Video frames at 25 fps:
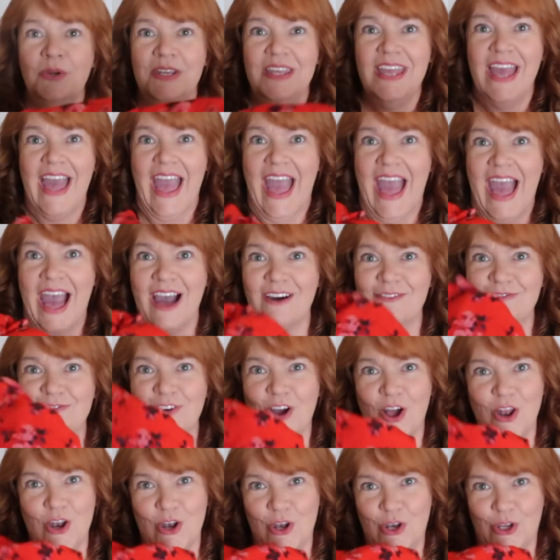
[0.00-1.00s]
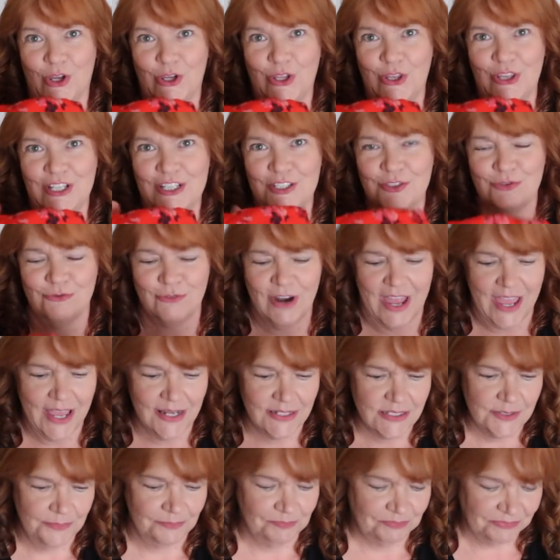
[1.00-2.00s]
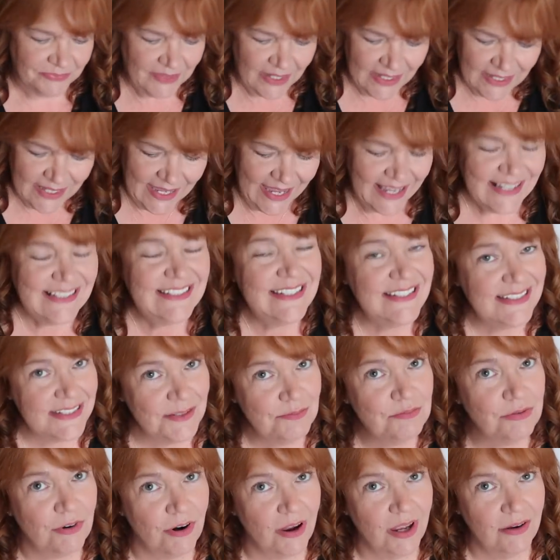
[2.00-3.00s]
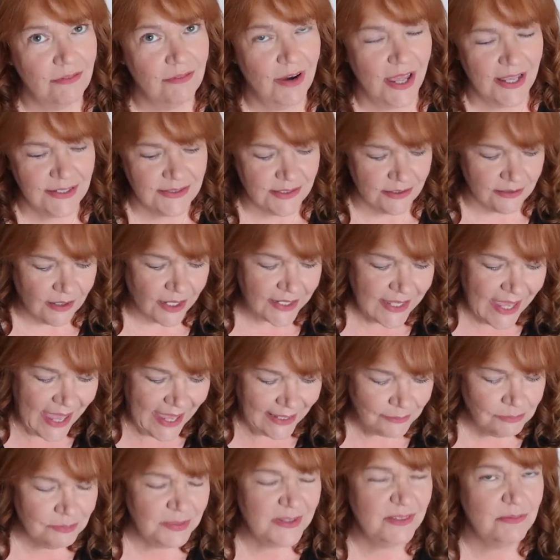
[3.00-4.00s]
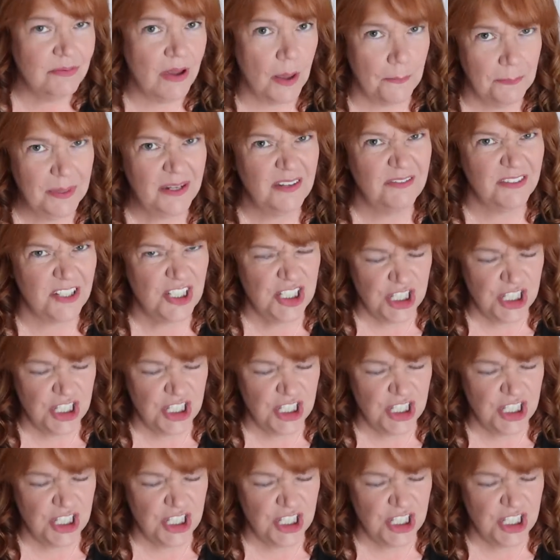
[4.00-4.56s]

we have, look at this red. It is a bright red and I can be a bit of a